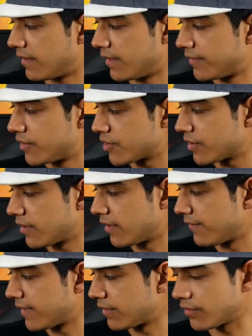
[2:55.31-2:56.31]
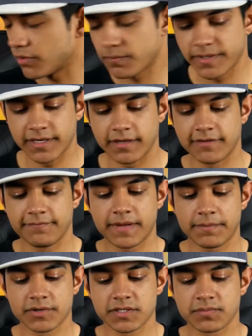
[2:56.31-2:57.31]
addition of a little bit of
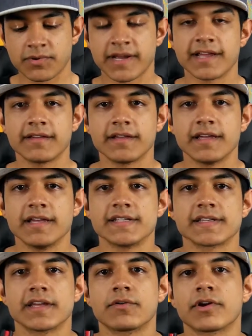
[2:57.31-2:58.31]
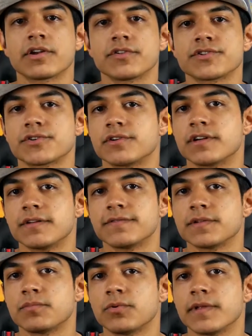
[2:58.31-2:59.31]
pepper spray is a great
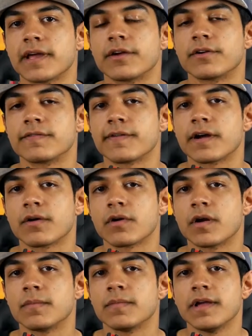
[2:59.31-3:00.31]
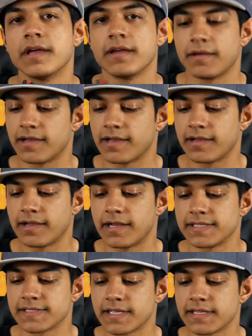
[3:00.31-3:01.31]
alternative to pulling out your firearm.
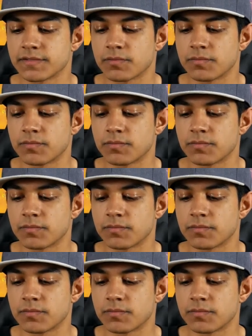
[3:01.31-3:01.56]
I'd say this will